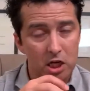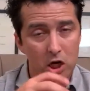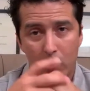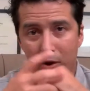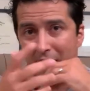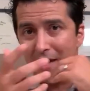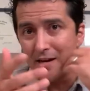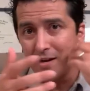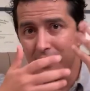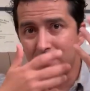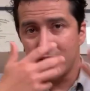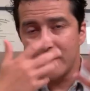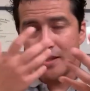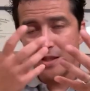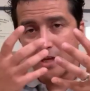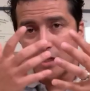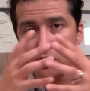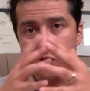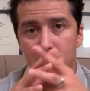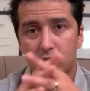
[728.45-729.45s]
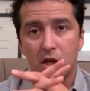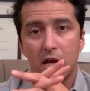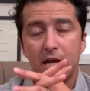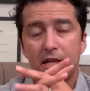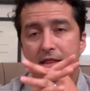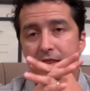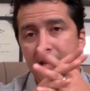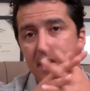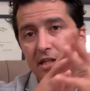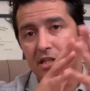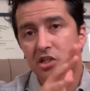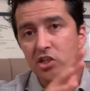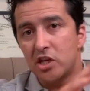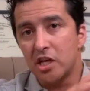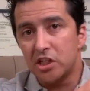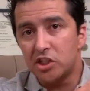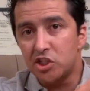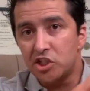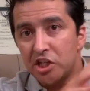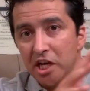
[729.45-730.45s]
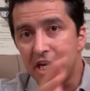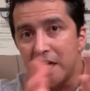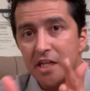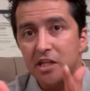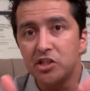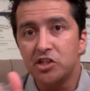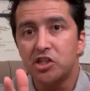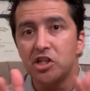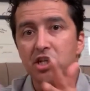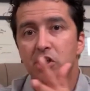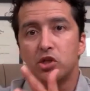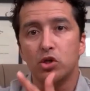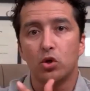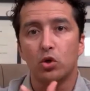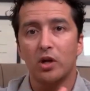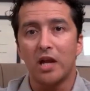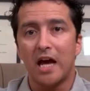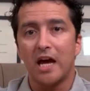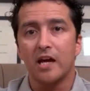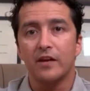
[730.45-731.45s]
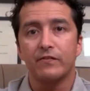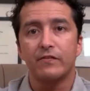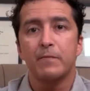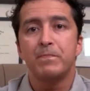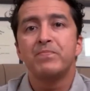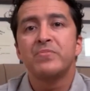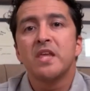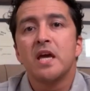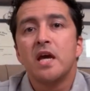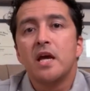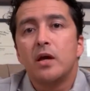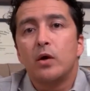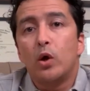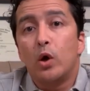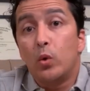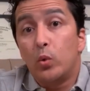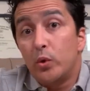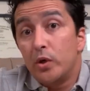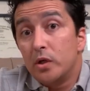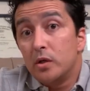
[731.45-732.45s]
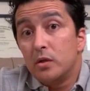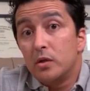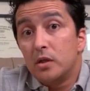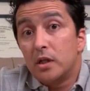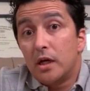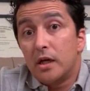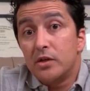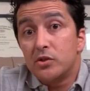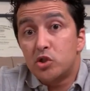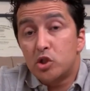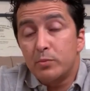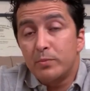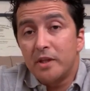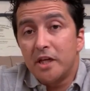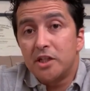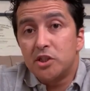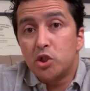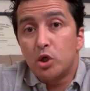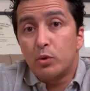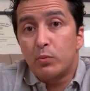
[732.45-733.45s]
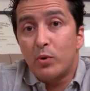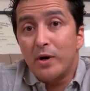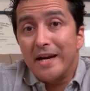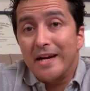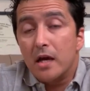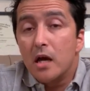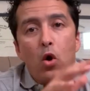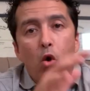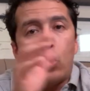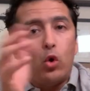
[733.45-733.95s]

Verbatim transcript: You know, anything that's that that changes in your life uh, will uh, stimulate your brain.